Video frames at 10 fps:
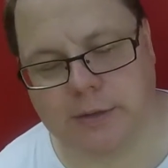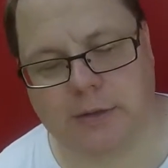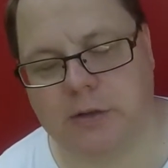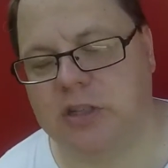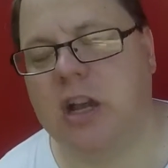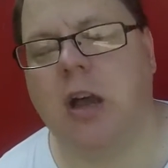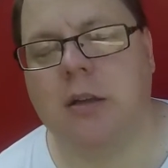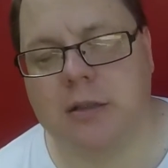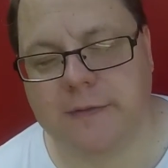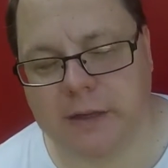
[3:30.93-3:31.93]
there's
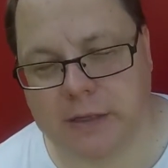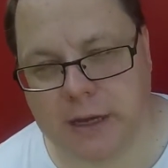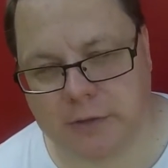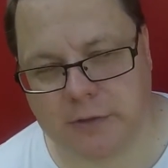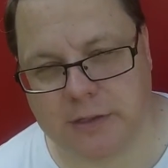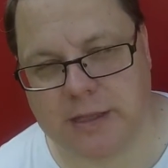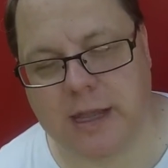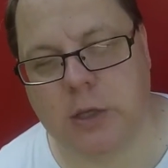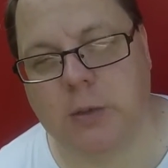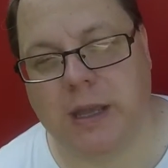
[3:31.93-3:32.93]
tons of accessories
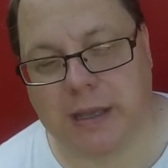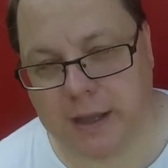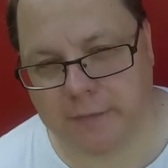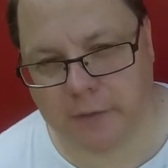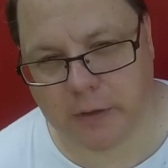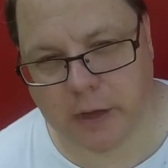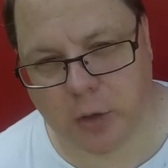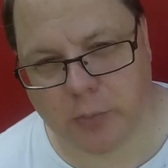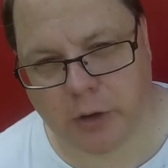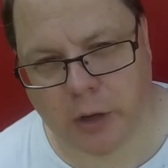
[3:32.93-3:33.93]
that you can get for the
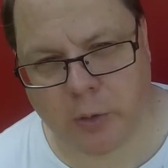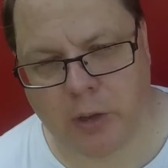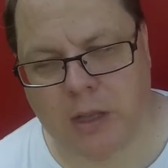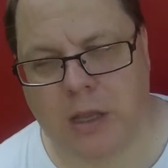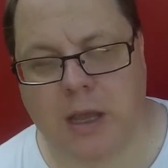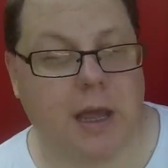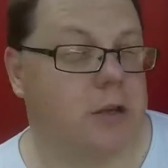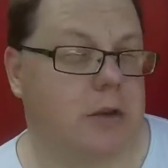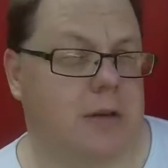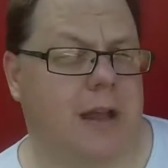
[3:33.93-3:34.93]
GoPro, and
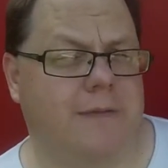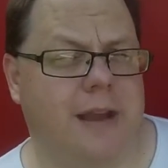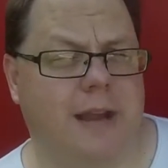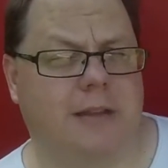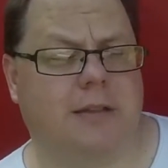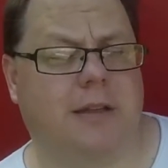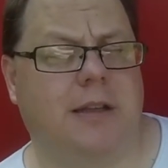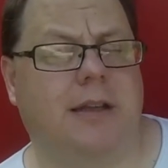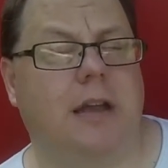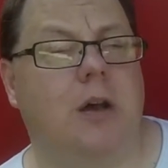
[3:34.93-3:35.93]
you don't have to
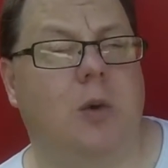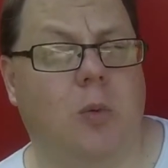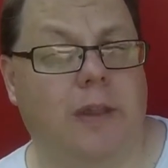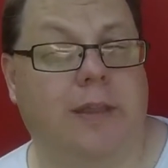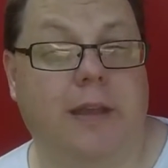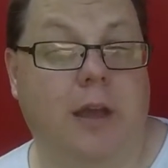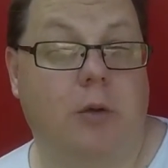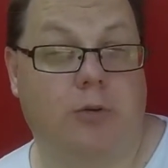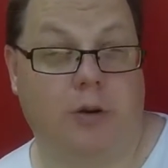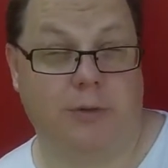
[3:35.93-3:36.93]
actually go with the
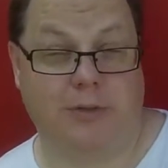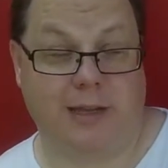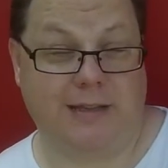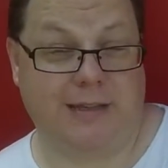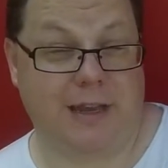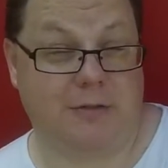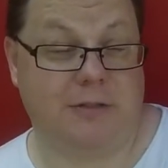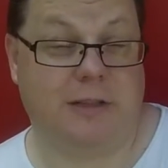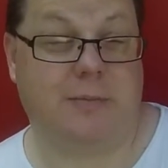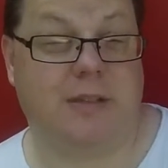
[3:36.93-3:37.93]
GoPro's
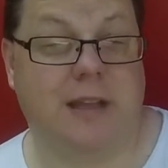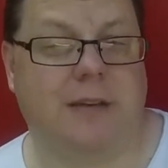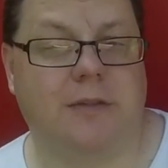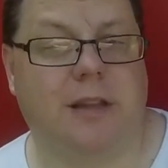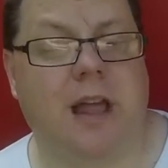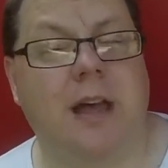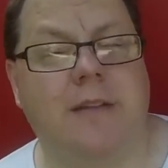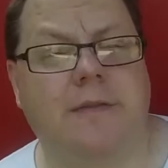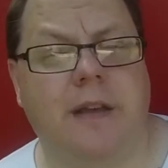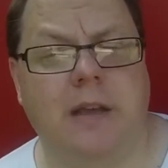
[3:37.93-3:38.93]
accessories themselves. A lot
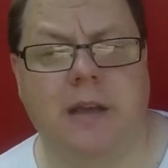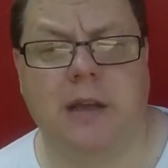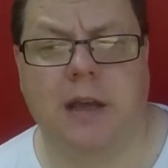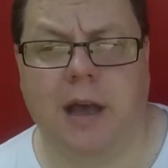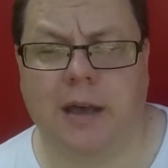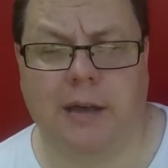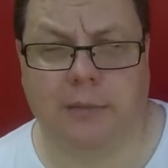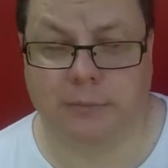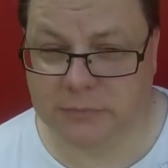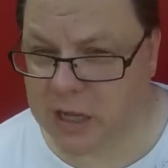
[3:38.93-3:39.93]
of
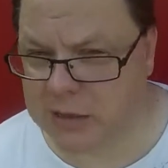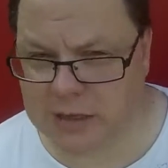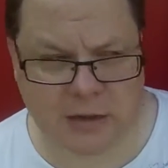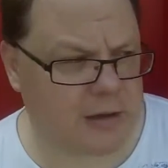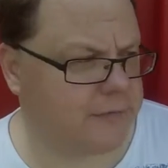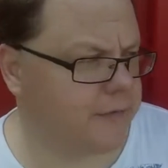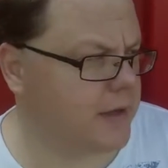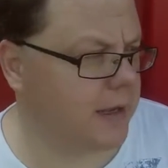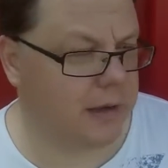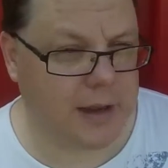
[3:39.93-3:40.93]

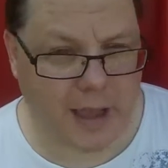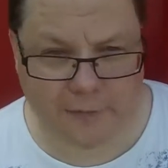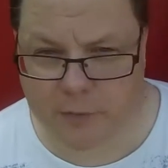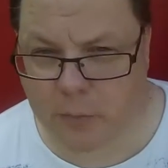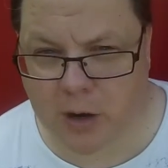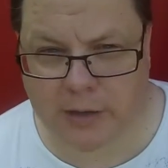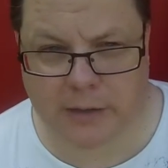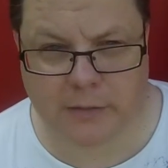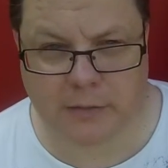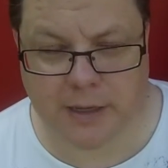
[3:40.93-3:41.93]
knockoff and
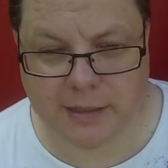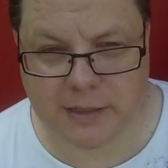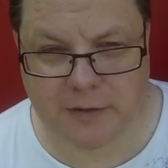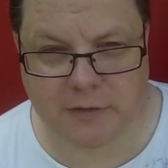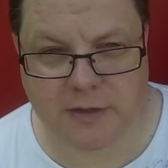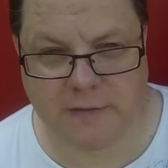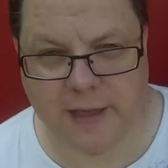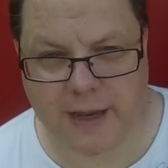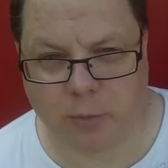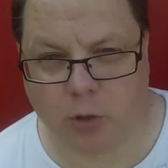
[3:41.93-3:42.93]
aftermarket accessories
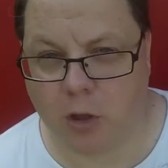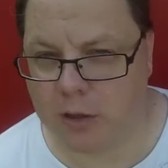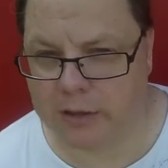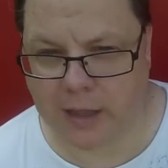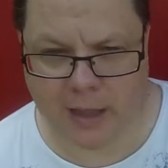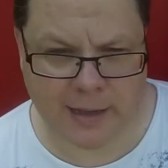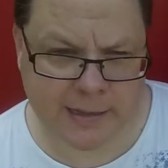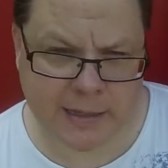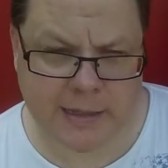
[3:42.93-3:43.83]
available online